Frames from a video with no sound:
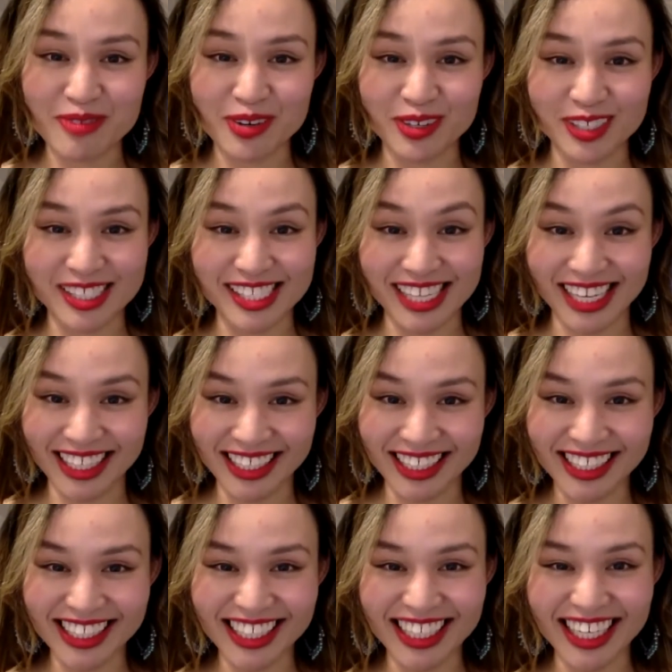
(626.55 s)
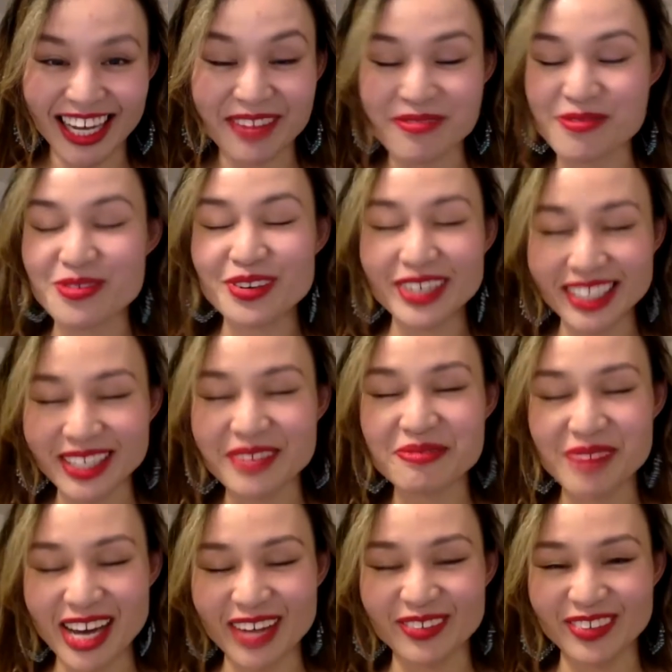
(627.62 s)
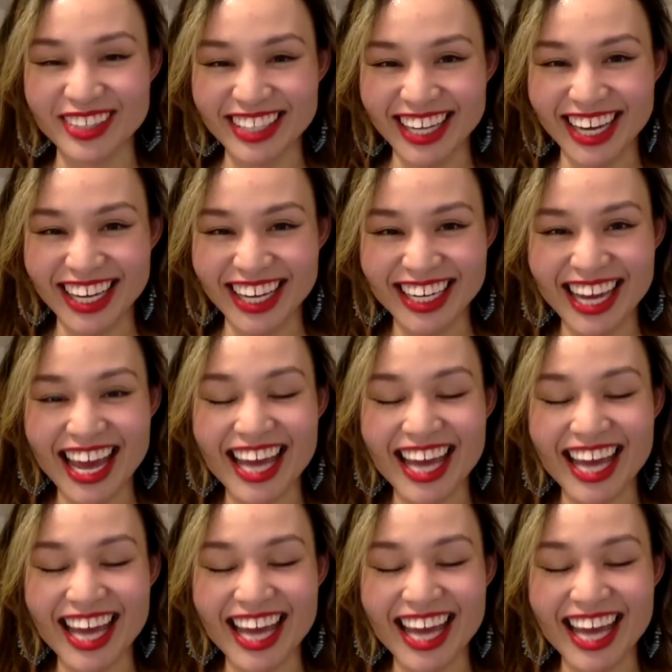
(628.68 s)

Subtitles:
phone on silent. I'm really bad with that.